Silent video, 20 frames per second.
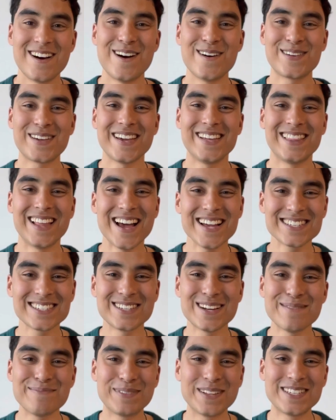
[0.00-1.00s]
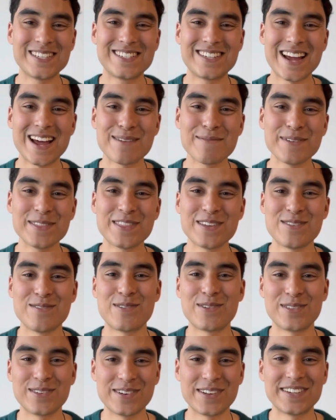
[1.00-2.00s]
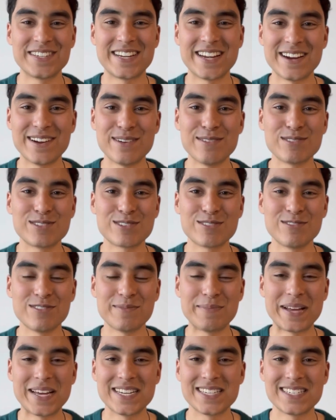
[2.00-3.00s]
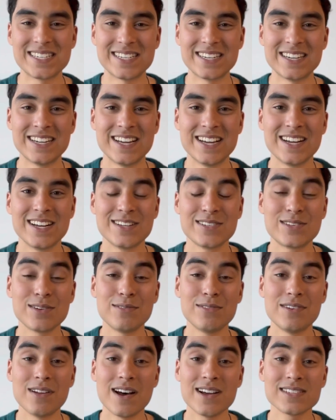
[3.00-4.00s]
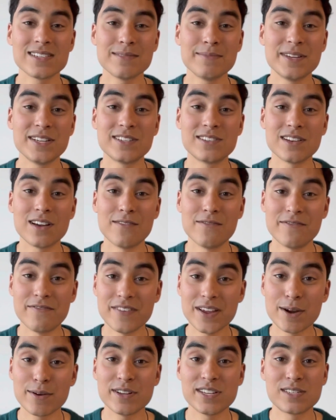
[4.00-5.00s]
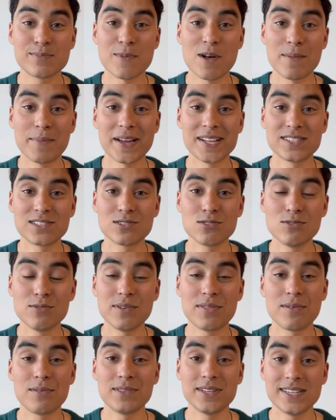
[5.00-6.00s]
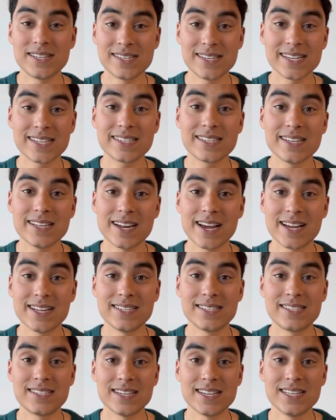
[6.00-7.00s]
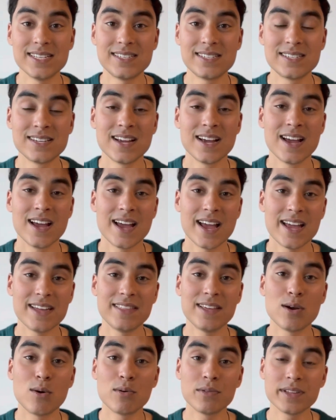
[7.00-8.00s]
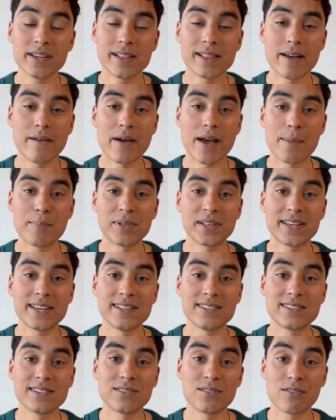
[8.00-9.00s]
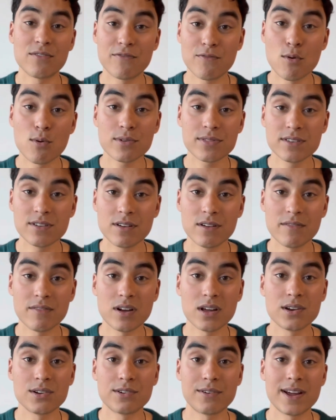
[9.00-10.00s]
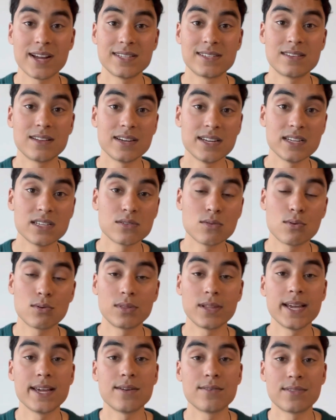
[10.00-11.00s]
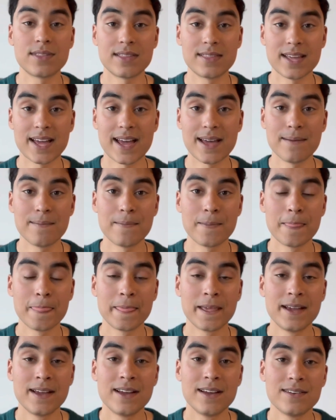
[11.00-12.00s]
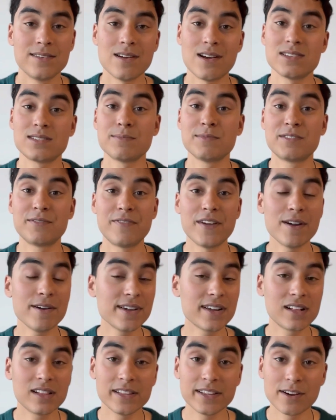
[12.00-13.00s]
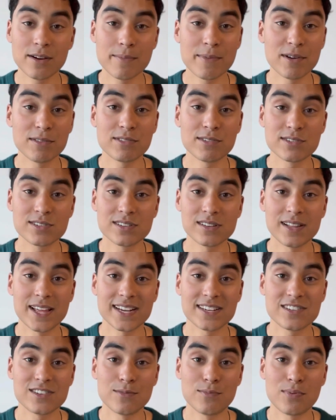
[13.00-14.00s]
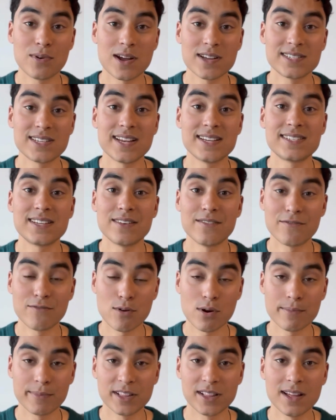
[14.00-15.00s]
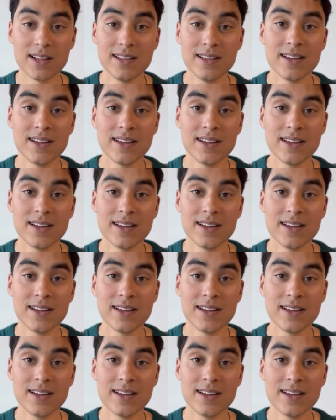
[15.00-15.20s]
Okay, last up, let's chat about the Northern Ontario School of Medicine. So NOSM is a very small med school with only 69 seats, and they only allow applicants in their 4th year of undergrad studies or later than that. NOSM is very clear about their selection process and formula,